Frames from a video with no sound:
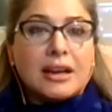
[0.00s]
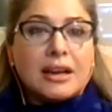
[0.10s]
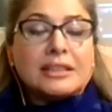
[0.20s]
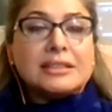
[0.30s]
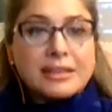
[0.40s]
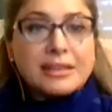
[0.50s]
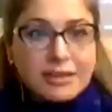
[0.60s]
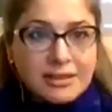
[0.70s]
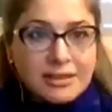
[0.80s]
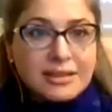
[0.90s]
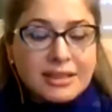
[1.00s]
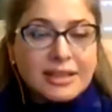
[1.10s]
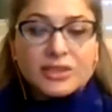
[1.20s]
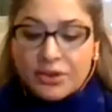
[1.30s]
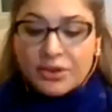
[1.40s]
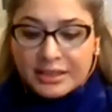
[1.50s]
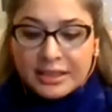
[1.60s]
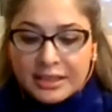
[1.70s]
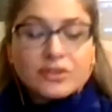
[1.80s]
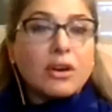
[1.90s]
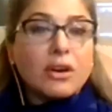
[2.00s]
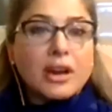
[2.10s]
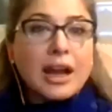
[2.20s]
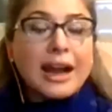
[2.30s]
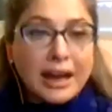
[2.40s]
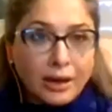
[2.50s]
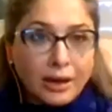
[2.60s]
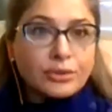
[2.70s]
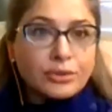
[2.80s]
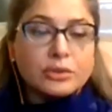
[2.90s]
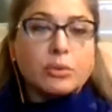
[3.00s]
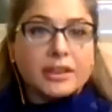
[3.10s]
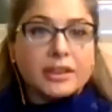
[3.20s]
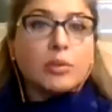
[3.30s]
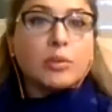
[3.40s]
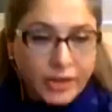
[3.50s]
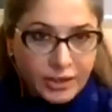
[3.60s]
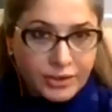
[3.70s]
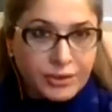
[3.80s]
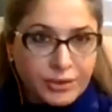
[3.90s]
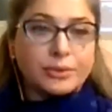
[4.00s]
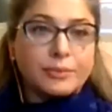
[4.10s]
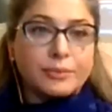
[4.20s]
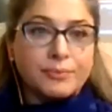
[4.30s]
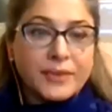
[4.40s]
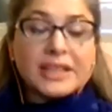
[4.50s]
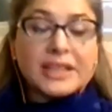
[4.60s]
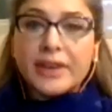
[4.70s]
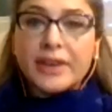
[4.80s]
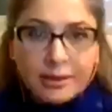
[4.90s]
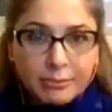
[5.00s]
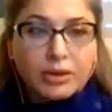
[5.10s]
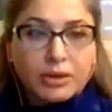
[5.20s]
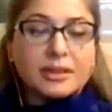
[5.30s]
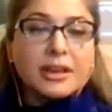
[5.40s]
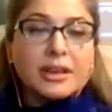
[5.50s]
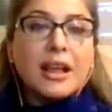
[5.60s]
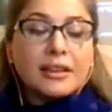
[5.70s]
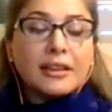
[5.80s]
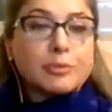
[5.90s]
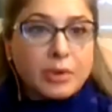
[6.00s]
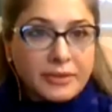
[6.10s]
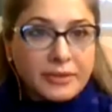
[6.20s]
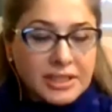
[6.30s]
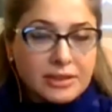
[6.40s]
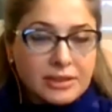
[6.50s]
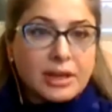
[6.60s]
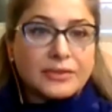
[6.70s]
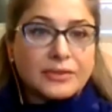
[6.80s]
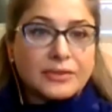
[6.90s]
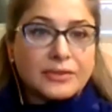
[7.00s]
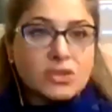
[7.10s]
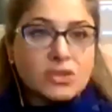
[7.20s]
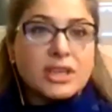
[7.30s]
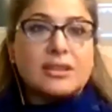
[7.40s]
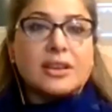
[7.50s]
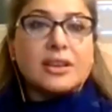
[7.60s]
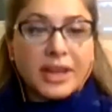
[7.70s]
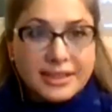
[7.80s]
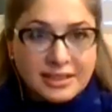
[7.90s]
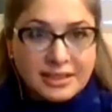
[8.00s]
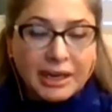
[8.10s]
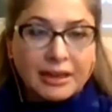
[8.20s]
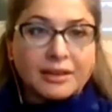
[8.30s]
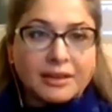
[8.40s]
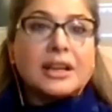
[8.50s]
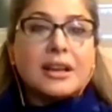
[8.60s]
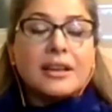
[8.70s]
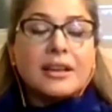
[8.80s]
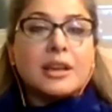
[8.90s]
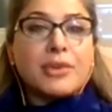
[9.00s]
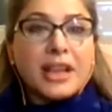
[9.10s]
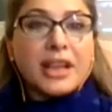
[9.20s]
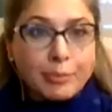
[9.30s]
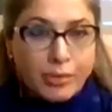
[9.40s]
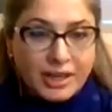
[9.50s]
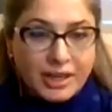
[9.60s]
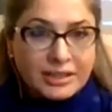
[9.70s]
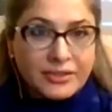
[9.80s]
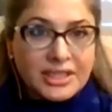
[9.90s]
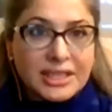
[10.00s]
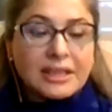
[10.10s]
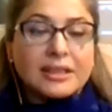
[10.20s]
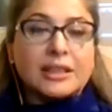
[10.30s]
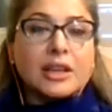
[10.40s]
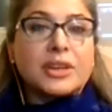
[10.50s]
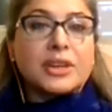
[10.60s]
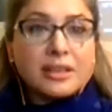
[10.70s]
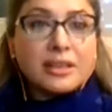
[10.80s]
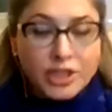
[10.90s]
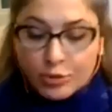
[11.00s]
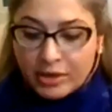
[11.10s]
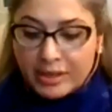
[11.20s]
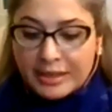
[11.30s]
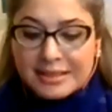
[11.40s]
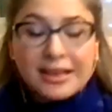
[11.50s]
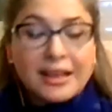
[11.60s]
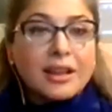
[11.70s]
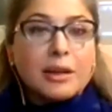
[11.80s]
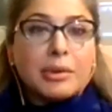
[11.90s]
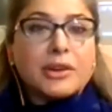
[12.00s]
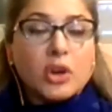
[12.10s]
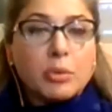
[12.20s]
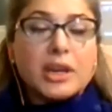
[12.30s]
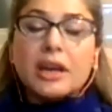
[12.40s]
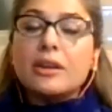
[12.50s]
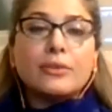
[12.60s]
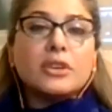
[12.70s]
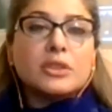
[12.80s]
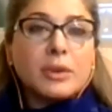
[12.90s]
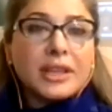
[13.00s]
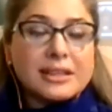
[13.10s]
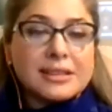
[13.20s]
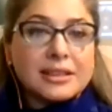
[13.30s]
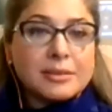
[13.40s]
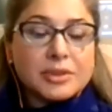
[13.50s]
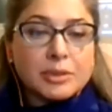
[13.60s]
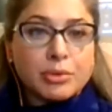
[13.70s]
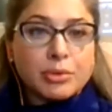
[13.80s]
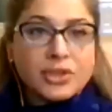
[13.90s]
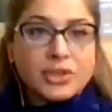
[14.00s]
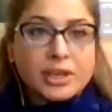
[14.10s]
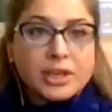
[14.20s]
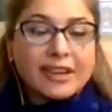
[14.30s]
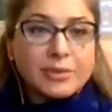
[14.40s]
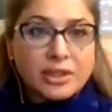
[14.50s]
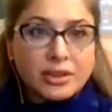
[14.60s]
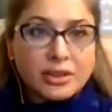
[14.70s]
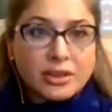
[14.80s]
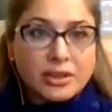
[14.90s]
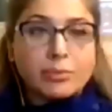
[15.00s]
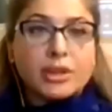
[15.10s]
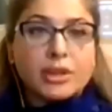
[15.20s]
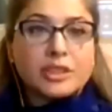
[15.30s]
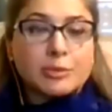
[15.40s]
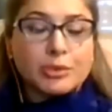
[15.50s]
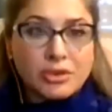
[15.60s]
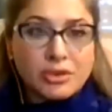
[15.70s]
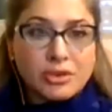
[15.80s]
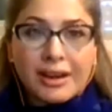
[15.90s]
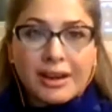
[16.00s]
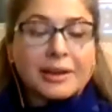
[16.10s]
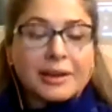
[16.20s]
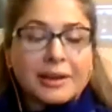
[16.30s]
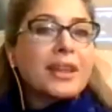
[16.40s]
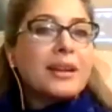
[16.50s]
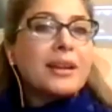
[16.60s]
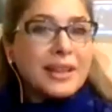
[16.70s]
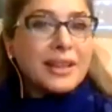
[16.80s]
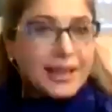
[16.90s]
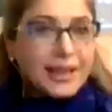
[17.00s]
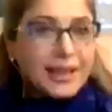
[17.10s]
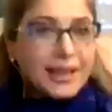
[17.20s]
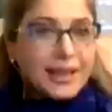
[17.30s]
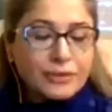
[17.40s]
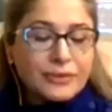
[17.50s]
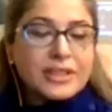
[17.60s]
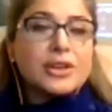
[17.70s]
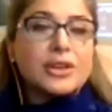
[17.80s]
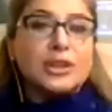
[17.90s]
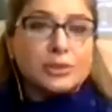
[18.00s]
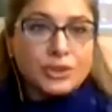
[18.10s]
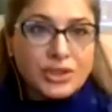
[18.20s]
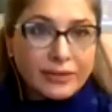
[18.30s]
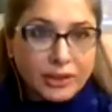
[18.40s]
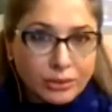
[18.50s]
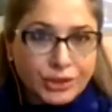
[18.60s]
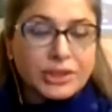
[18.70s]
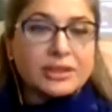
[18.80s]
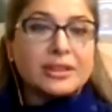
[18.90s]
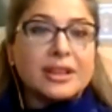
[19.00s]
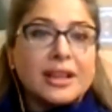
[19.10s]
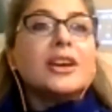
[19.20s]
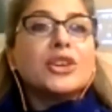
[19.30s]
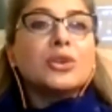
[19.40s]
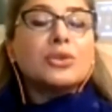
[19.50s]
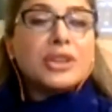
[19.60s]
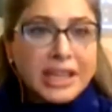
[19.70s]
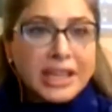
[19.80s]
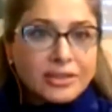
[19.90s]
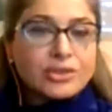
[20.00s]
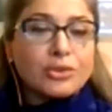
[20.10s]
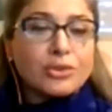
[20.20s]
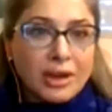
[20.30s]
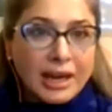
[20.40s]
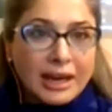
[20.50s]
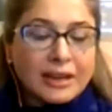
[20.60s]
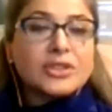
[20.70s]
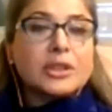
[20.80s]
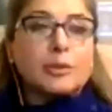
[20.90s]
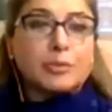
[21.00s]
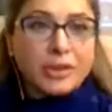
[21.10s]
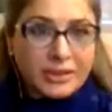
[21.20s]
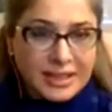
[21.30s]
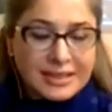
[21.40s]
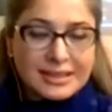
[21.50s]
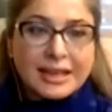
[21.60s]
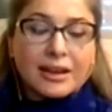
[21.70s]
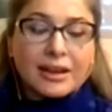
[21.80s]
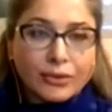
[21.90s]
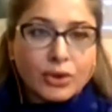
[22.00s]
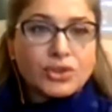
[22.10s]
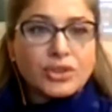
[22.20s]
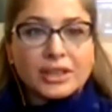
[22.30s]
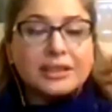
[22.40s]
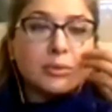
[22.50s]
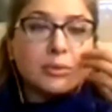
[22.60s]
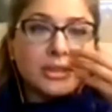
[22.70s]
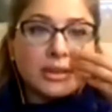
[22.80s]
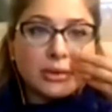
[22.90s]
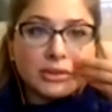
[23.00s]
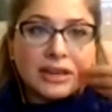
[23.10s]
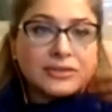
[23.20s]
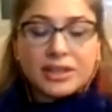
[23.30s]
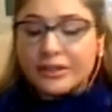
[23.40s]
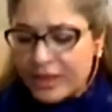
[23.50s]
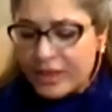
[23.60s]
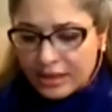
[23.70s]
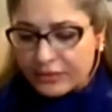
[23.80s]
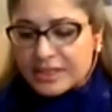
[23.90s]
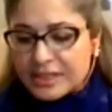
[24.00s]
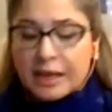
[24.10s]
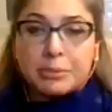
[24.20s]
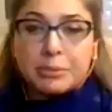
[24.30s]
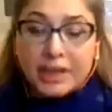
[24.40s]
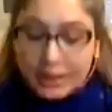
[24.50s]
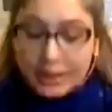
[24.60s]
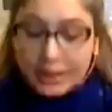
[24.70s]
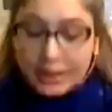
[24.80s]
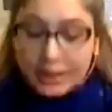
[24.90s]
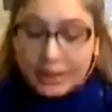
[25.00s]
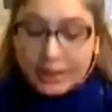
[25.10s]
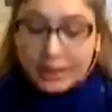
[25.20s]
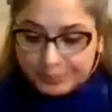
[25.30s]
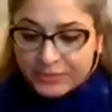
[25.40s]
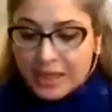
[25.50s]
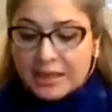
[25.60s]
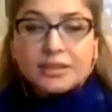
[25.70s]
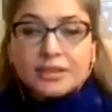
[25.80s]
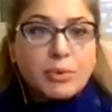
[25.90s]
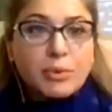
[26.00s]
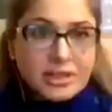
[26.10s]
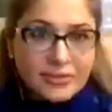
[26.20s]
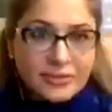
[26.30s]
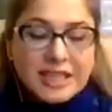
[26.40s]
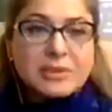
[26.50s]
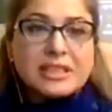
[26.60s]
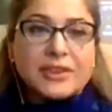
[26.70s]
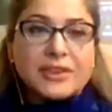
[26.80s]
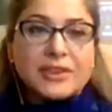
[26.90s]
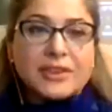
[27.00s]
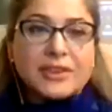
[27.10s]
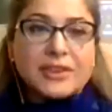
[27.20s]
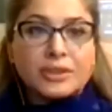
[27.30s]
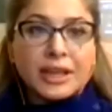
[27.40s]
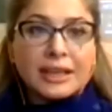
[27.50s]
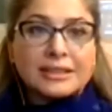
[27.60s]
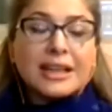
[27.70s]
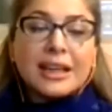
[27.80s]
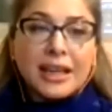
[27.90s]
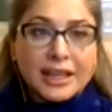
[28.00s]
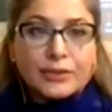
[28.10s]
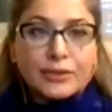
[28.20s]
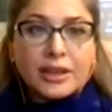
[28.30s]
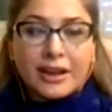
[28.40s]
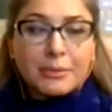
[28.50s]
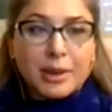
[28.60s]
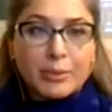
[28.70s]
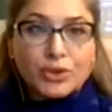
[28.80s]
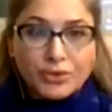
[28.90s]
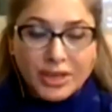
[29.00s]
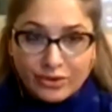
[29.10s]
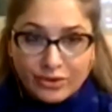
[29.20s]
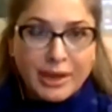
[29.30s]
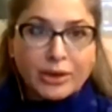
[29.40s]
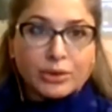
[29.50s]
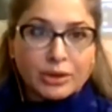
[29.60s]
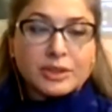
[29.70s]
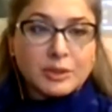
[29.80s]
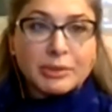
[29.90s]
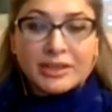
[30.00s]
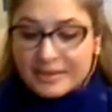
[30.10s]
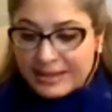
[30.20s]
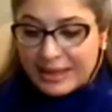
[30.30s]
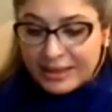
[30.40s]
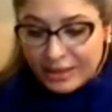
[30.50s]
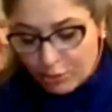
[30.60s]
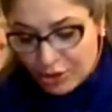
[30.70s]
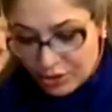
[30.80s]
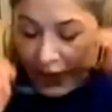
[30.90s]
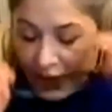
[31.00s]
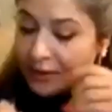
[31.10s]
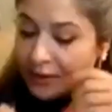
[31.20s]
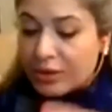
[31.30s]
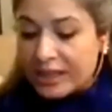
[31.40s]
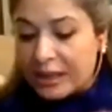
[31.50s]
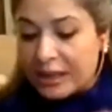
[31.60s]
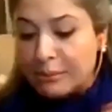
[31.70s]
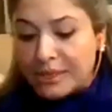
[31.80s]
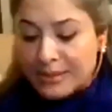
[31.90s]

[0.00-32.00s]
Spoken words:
didn't give directives on how to do what they wanted. It's very important that the provinces look after industry, they raise the bar, they bring up productivity, they create niche products. But no, now of course one can say that the provincial government are not children, we're not supposed to coddle them. But anytime there's such a huge devolution, you need to look after the process. And unfortunately, that wasn't looked after. Fair enough, it happened now. Since your question is very specific, I'm going to respond to that. And if you'll allow me, I'm going to read from my own notes, because I need to be sure I give you the right numbers.